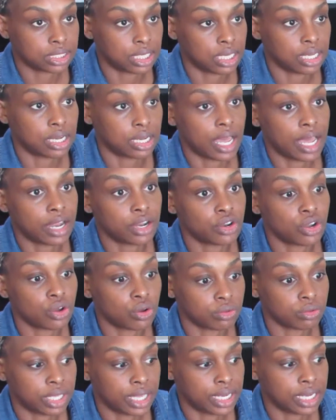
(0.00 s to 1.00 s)
And I
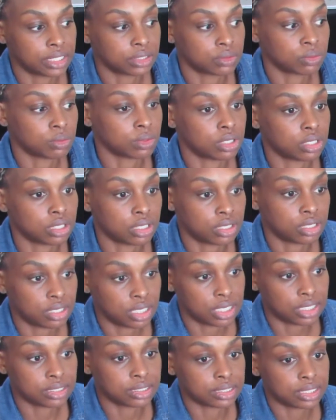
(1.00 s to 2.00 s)
know that that's one of the
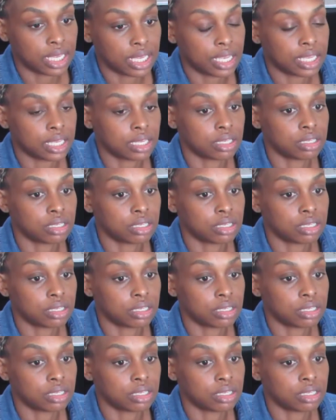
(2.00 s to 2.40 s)
things that